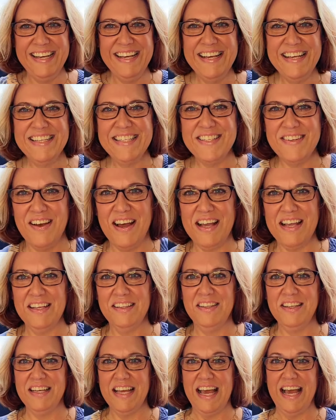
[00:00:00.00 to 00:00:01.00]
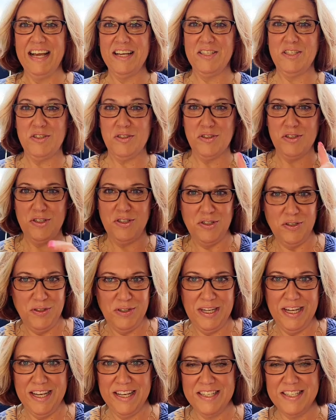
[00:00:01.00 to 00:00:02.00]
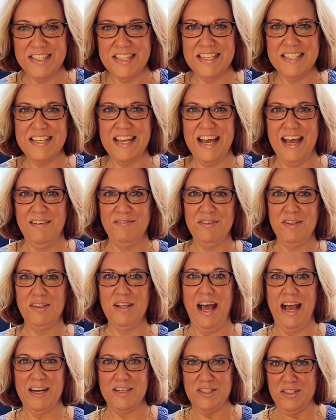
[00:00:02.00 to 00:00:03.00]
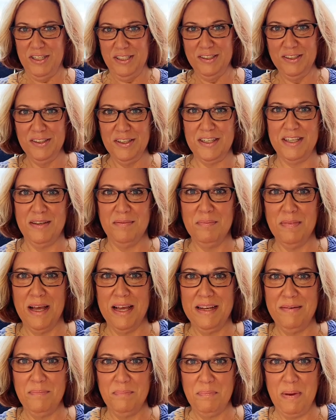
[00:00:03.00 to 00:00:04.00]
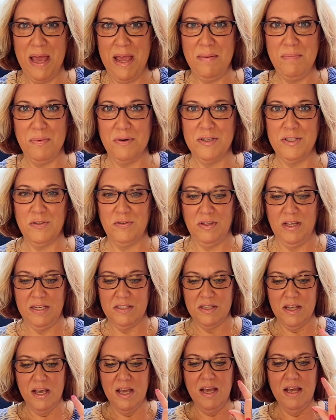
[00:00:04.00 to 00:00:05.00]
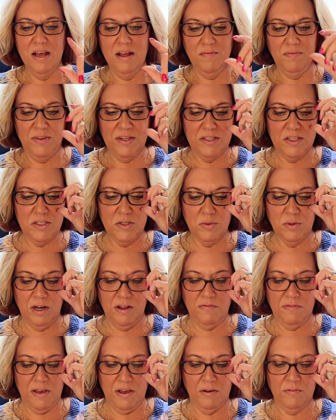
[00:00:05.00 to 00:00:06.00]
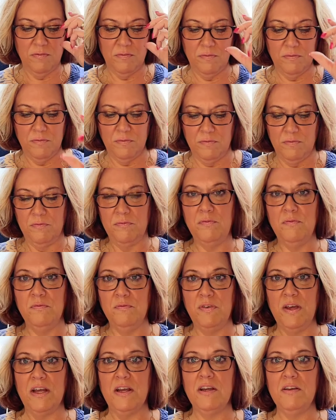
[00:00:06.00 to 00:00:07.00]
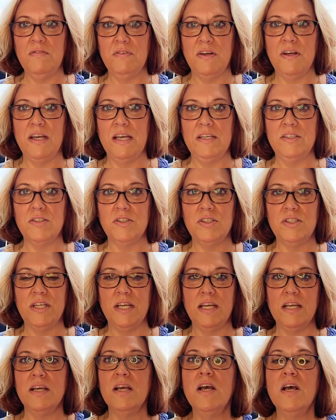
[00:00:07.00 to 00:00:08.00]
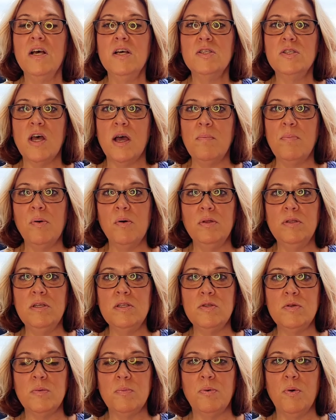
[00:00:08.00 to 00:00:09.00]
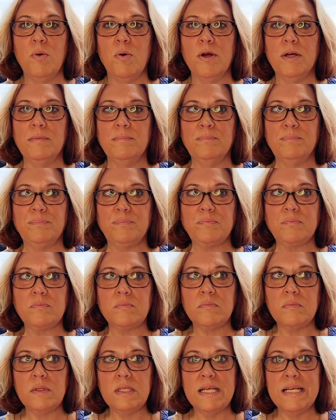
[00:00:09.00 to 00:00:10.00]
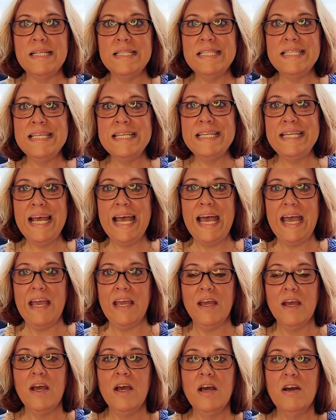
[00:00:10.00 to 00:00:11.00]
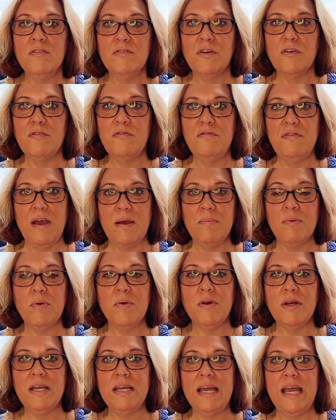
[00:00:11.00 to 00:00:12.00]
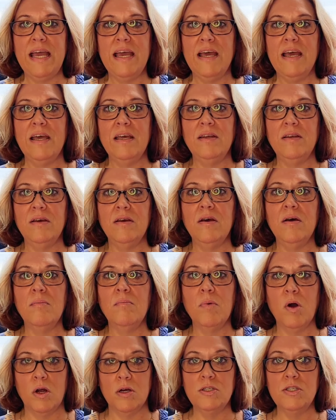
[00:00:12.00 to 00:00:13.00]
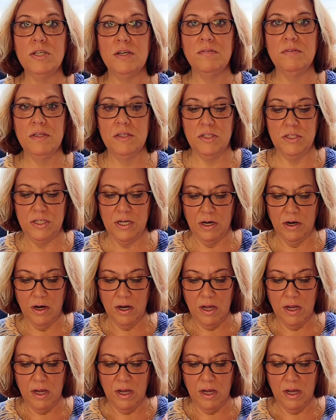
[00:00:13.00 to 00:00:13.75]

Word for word: so I can look extra studious because I have to actually look at my papers for this. This is what I found very, very interesting. So I pulled this report today for February and March of this year.